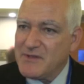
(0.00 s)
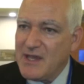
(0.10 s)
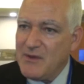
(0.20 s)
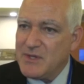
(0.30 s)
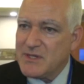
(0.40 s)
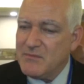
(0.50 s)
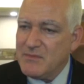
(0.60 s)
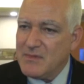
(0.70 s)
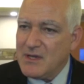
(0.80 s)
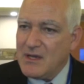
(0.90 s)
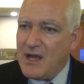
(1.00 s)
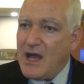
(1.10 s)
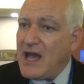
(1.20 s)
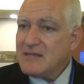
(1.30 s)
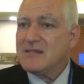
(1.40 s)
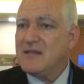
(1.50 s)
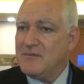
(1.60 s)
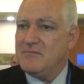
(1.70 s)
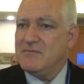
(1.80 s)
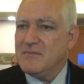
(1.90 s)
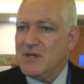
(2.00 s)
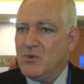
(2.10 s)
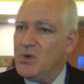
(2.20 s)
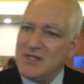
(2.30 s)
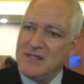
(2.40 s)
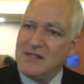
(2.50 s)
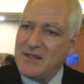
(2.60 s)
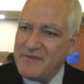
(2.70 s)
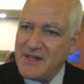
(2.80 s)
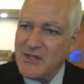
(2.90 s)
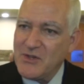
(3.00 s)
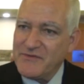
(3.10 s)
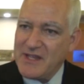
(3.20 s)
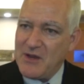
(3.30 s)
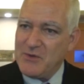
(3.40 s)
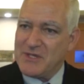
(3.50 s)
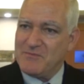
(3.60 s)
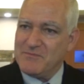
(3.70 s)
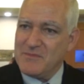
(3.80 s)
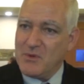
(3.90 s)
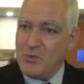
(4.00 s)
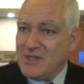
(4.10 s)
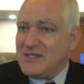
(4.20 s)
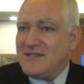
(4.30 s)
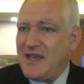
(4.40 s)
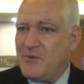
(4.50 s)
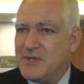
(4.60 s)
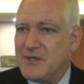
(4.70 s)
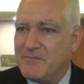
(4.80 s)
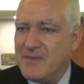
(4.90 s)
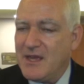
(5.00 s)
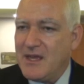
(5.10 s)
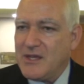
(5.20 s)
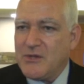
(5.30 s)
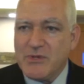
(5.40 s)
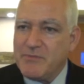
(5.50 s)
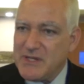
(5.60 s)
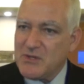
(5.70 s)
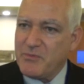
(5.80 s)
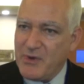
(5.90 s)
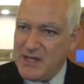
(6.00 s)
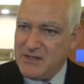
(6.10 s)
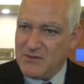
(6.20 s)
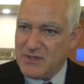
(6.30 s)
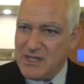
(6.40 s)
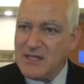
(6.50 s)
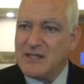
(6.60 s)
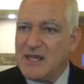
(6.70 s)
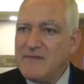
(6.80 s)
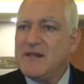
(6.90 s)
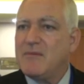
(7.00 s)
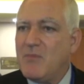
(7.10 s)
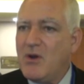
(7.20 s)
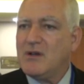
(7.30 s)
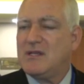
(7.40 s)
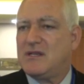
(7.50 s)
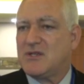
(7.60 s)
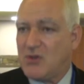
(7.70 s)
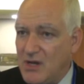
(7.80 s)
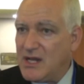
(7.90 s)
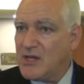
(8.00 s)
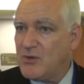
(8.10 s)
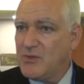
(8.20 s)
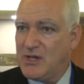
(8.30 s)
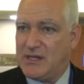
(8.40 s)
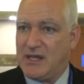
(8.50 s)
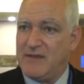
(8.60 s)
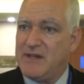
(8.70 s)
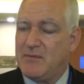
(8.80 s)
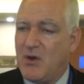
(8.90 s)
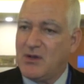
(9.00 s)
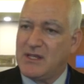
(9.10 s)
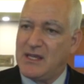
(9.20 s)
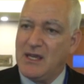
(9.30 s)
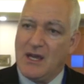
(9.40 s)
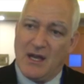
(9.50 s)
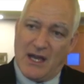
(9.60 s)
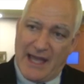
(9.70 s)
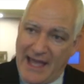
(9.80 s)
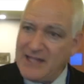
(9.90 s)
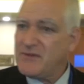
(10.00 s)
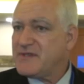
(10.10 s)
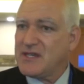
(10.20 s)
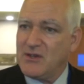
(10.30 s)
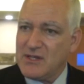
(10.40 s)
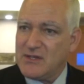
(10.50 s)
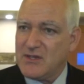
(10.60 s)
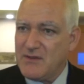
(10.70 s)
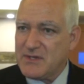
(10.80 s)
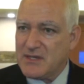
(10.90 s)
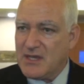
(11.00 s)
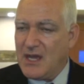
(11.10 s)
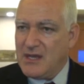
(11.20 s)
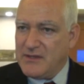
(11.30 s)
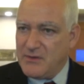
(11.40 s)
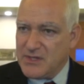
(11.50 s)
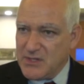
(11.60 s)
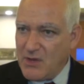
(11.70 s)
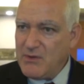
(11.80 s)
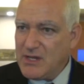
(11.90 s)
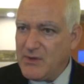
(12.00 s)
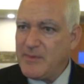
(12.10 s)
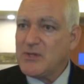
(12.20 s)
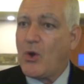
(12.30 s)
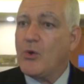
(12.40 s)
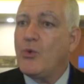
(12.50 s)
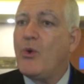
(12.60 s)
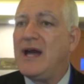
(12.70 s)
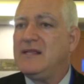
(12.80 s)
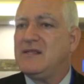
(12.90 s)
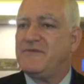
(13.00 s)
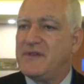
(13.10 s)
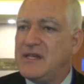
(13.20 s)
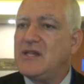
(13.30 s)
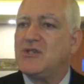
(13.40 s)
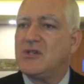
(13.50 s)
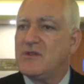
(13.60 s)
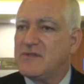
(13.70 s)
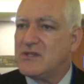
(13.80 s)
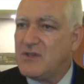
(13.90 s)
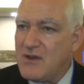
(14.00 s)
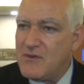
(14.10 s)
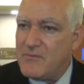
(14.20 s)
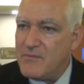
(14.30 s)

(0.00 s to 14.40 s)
for terrorism. Ask them, what is the definition of terrorism? What is terrorism? You would be surprised to see that even among the scholarly community, even among the heads of security services, there is no agreement on one definition of the term.